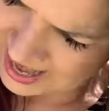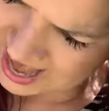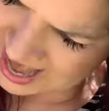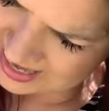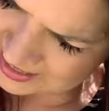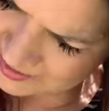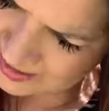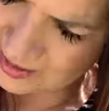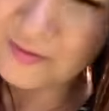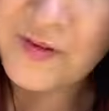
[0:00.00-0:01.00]
And I think
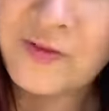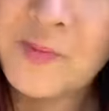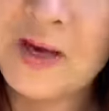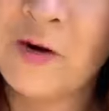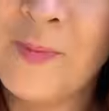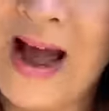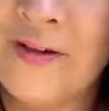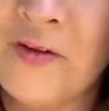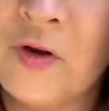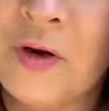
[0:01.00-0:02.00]
they were 50p or
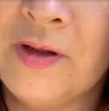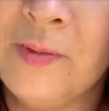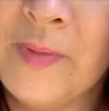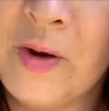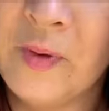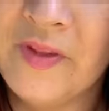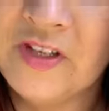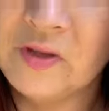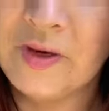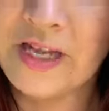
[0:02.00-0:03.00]
£1. They've got a little bow on. They're
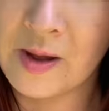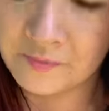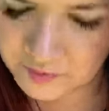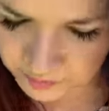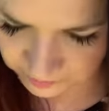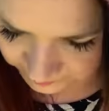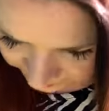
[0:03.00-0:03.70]
just really comfortable.